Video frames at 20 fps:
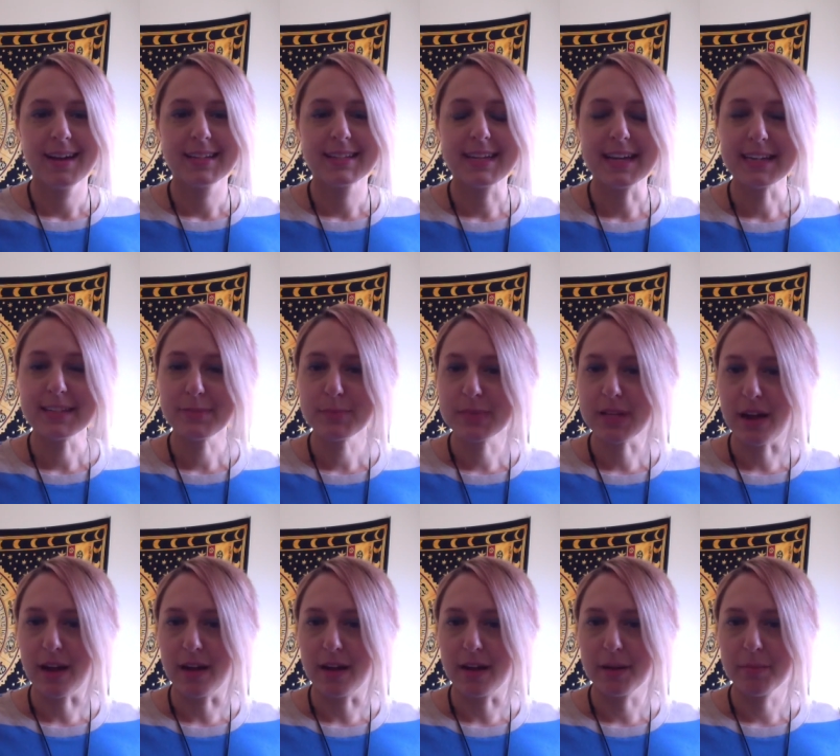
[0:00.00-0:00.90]
Take some
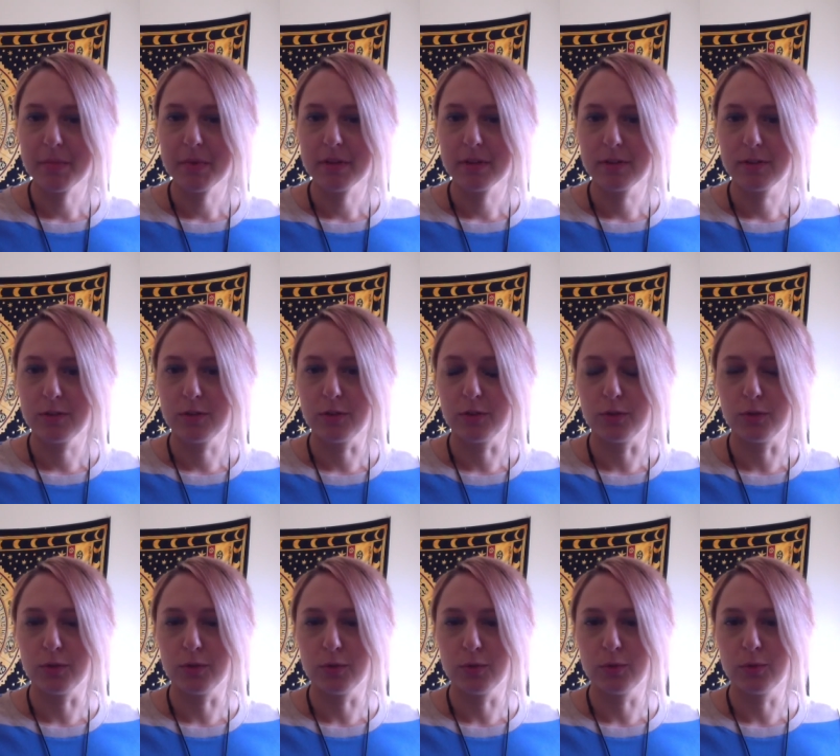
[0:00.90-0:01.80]
time
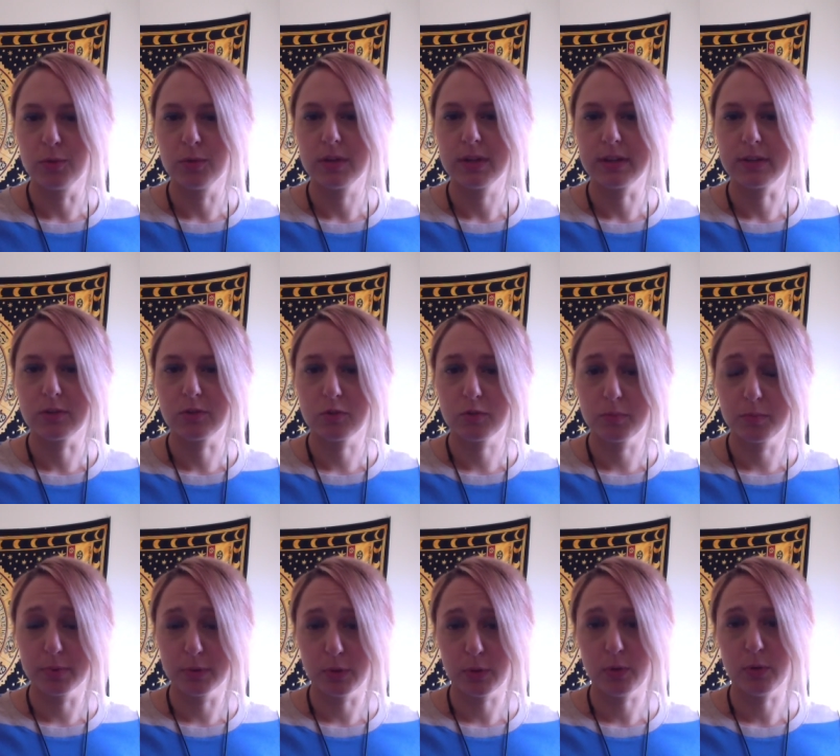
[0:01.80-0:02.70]
to
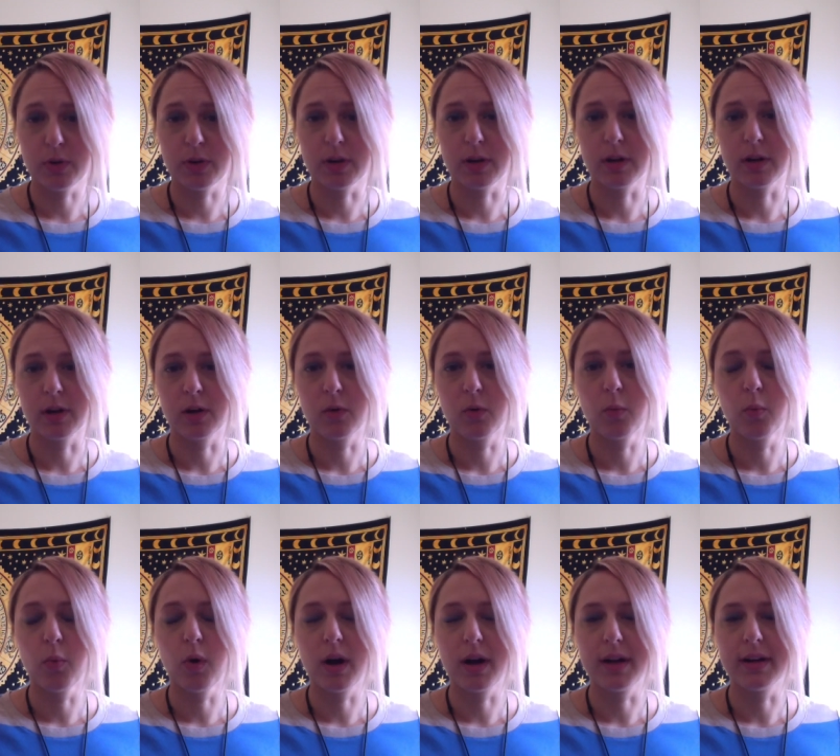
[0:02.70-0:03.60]
explore
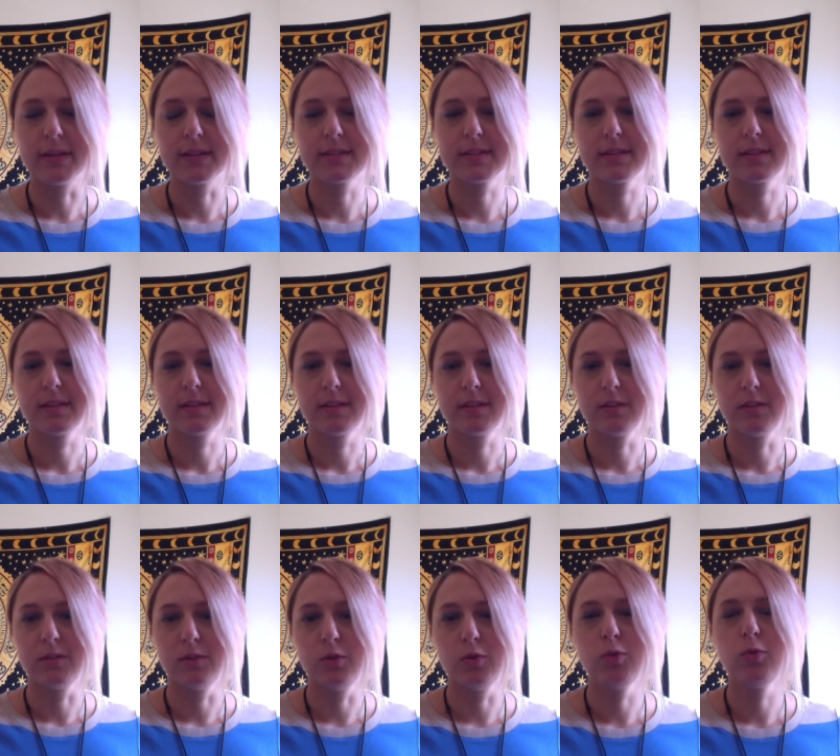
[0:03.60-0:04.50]
what
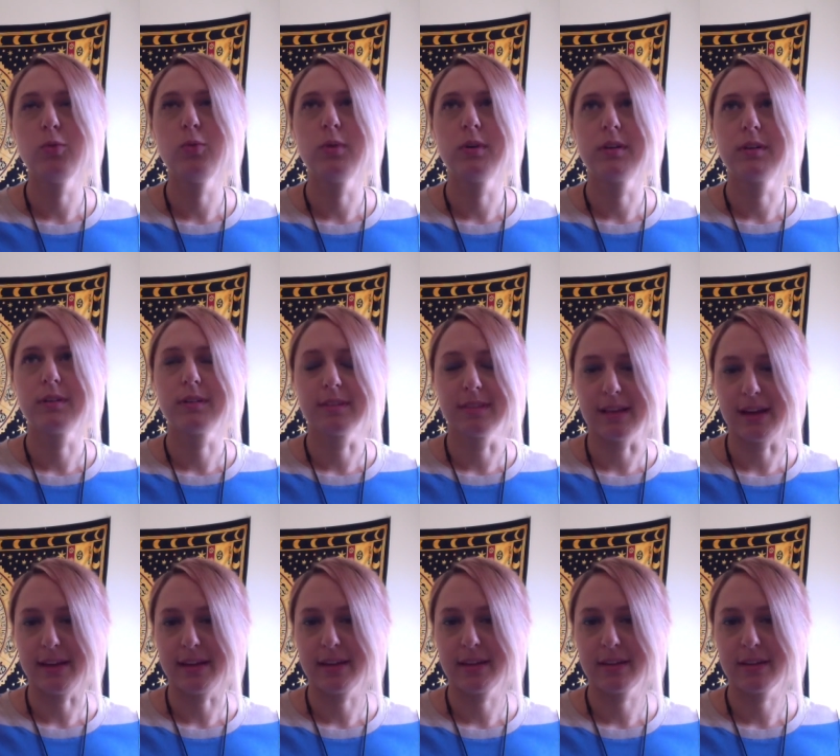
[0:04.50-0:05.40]
you
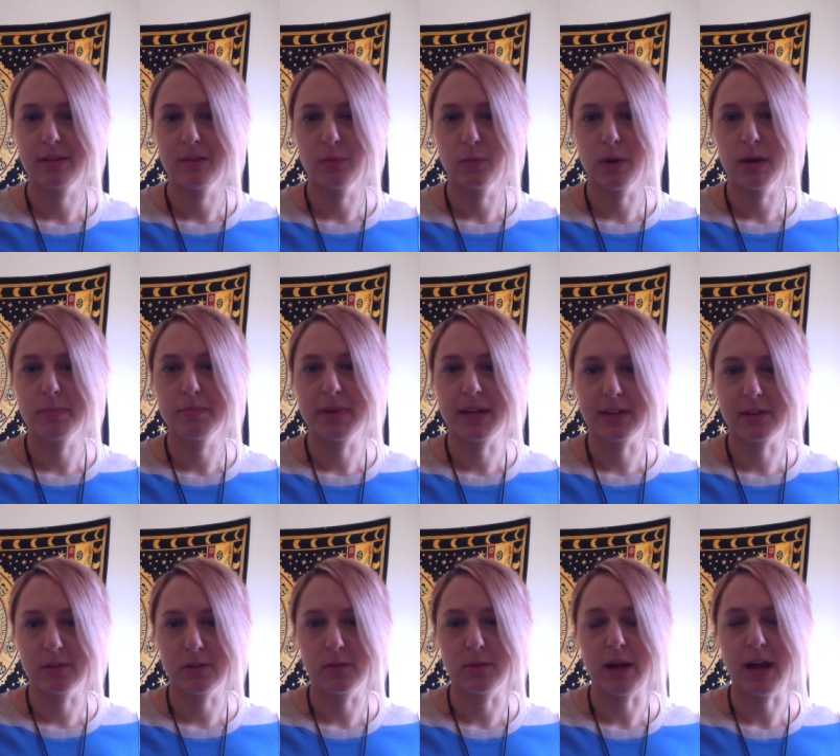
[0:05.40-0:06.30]
like, what
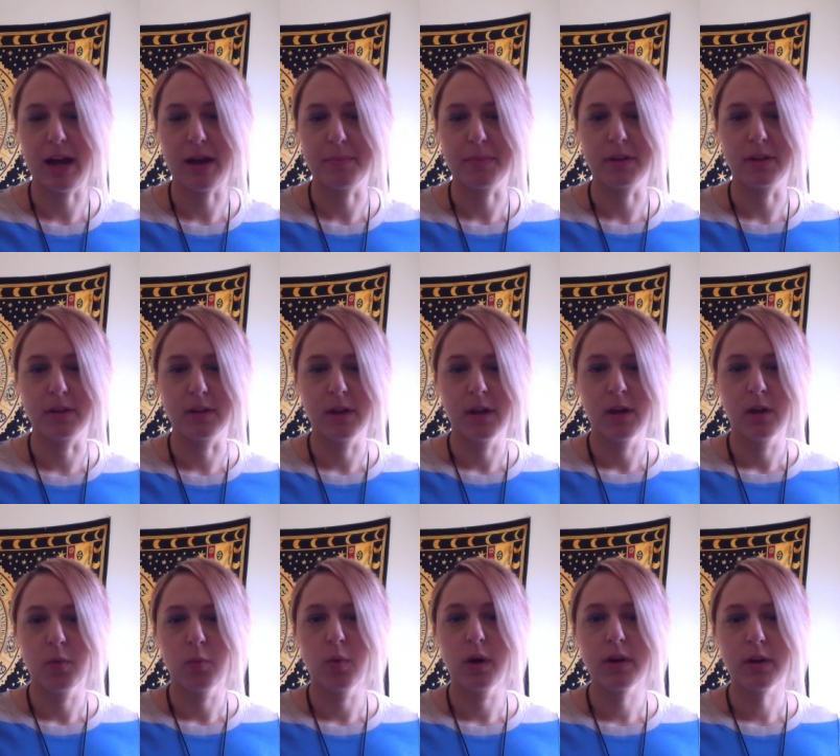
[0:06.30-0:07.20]
makes you happy.
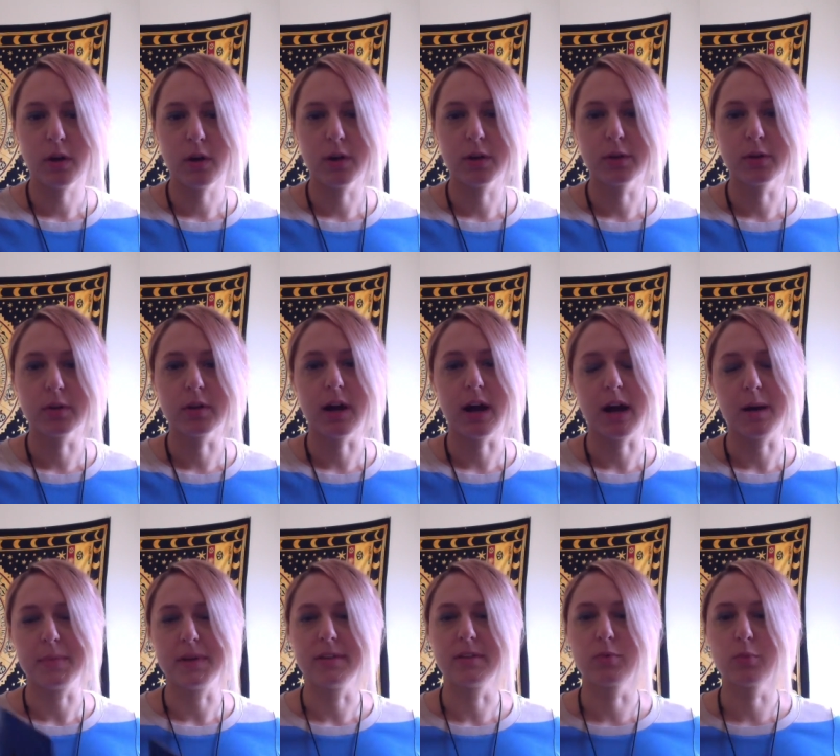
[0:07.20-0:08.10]
What are your
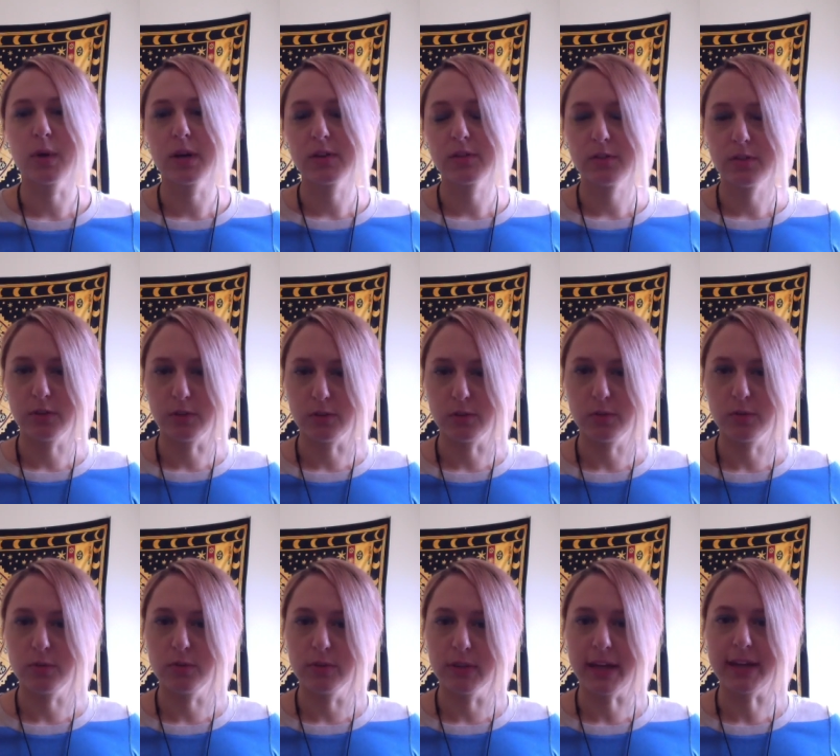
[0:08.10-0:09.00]
hobbies? What do you
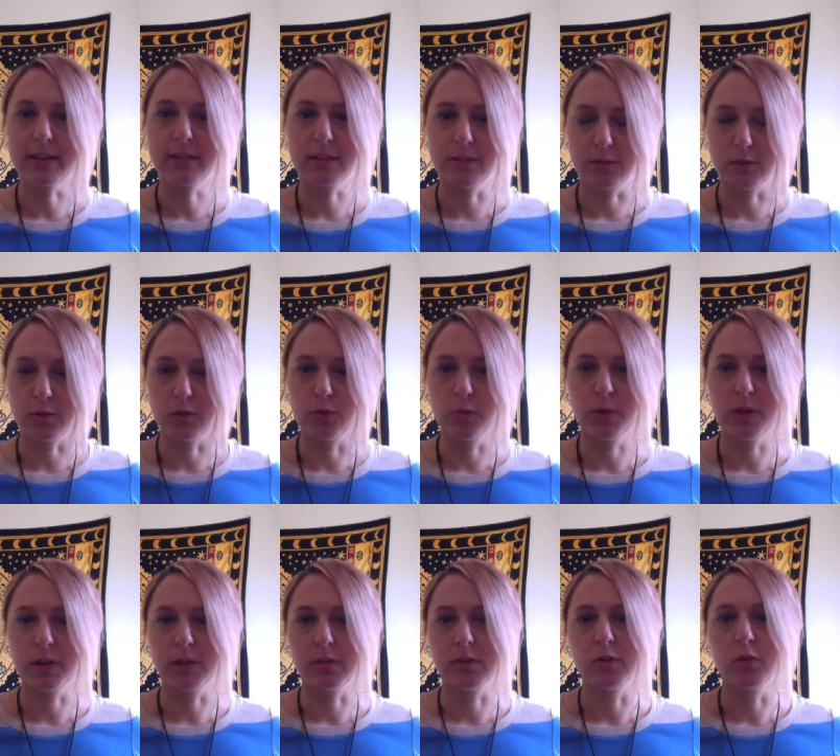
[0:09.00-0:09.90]
like to do
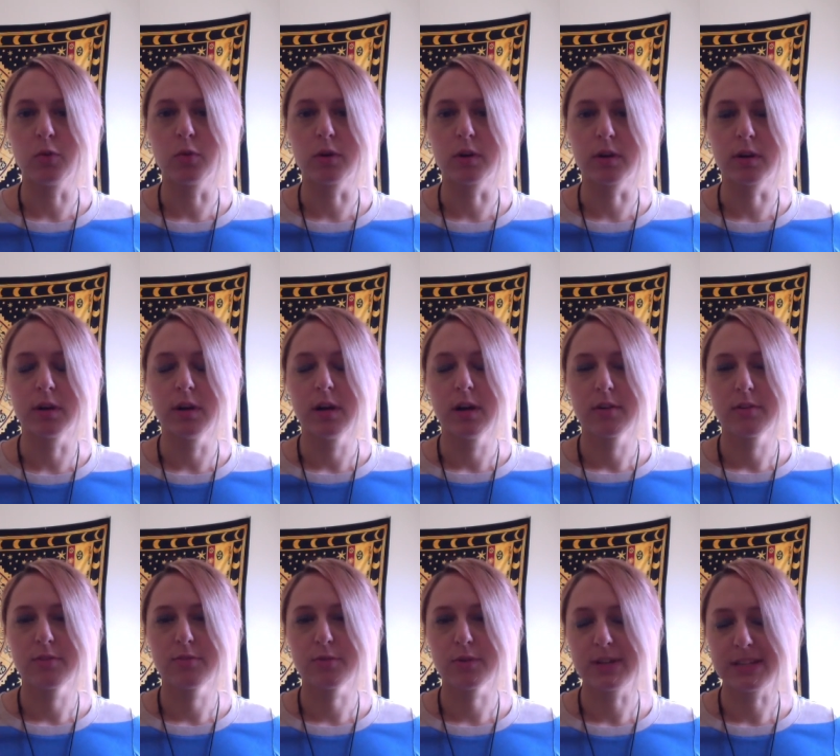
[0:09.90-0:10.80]
in your
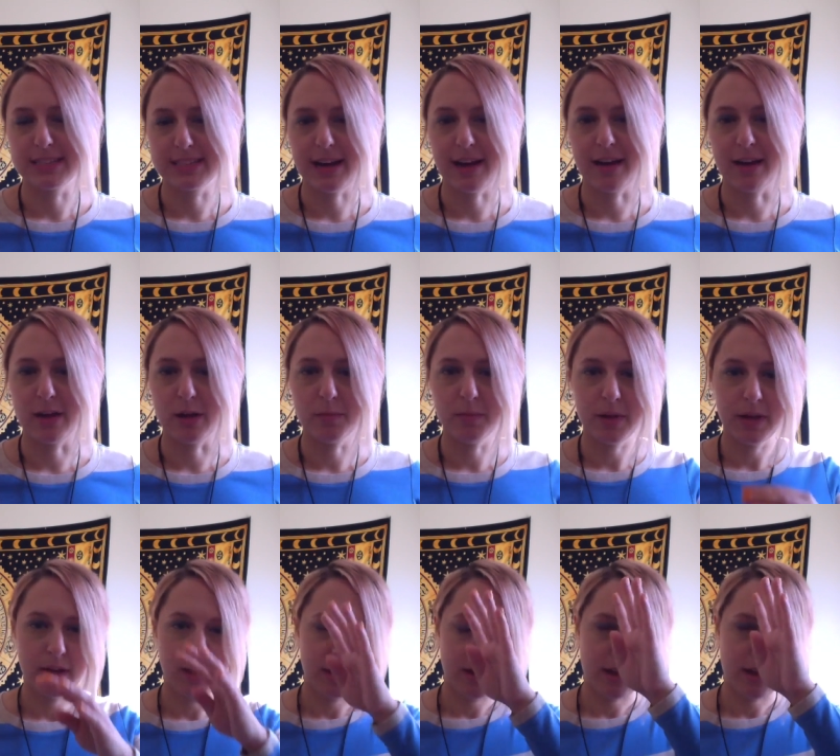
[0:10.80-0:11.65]
free time?